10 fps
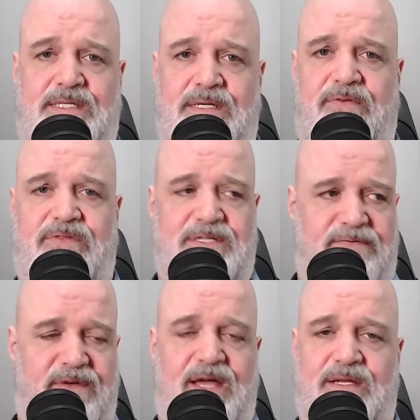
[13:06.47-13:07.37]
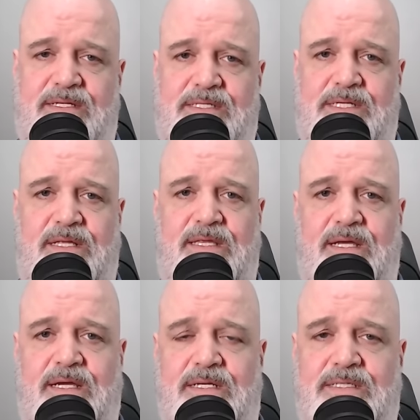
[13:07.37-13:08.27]
to vent, so that
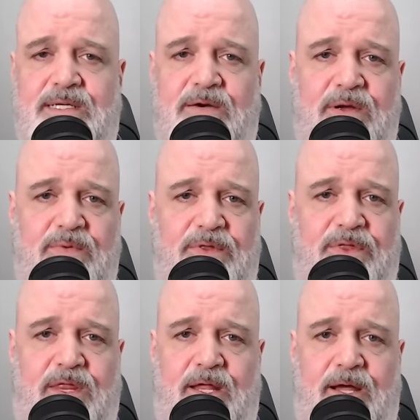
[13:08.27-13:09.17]
they can disagree with